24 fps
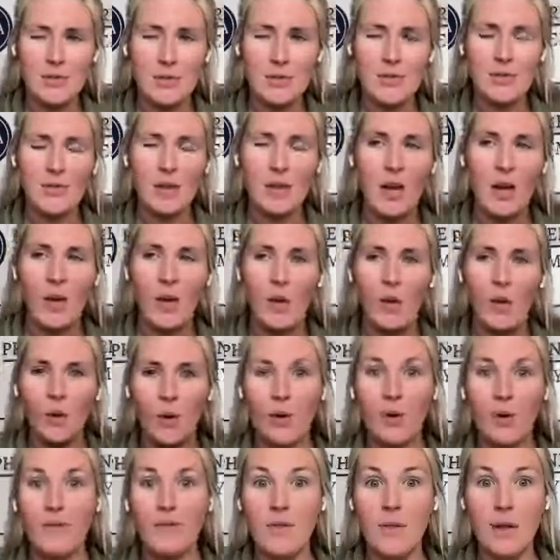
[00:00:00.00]
So just
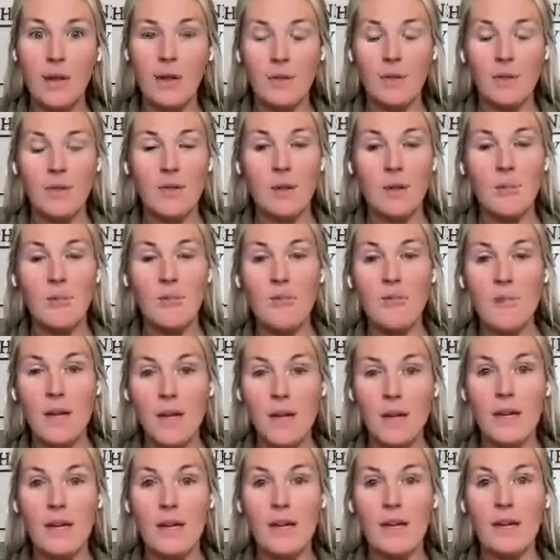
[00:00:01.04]
one of the
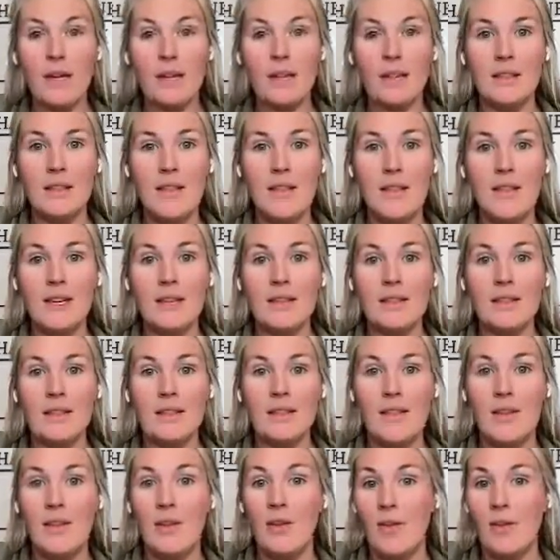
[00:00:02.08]
many
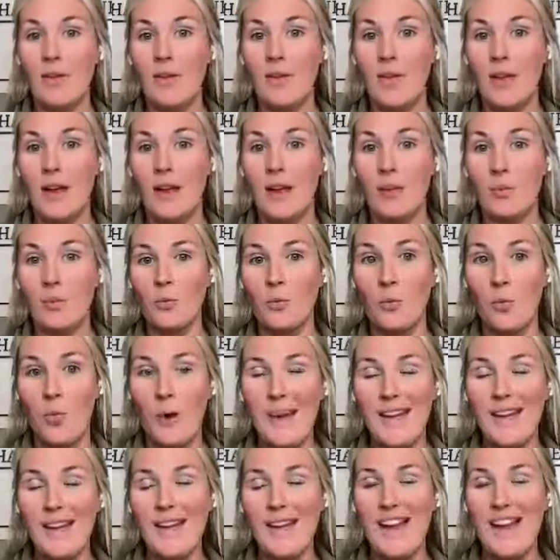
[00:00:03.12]
things that
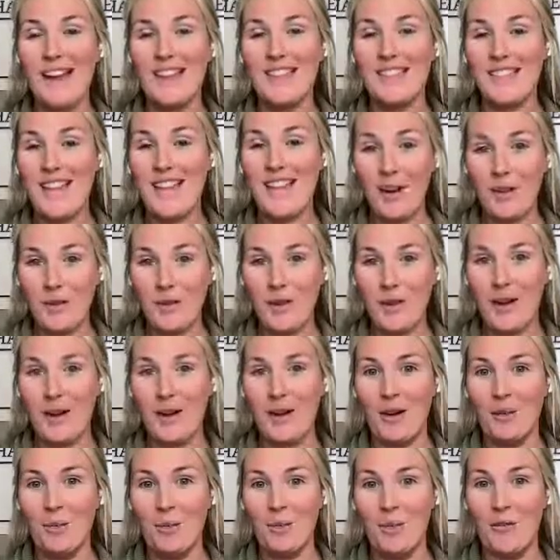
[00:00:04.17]
we as
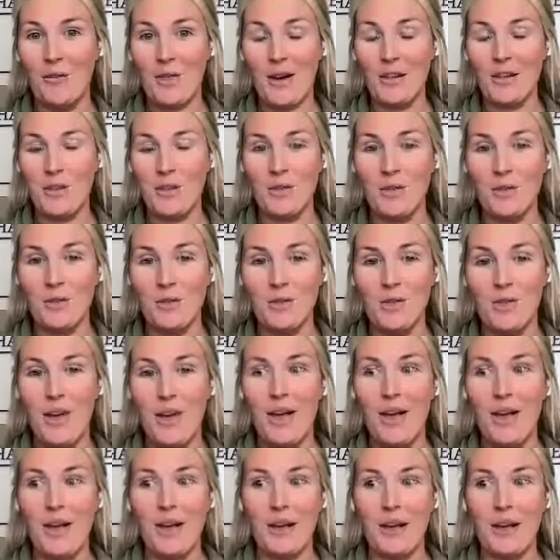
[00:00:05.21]
healthcare professionals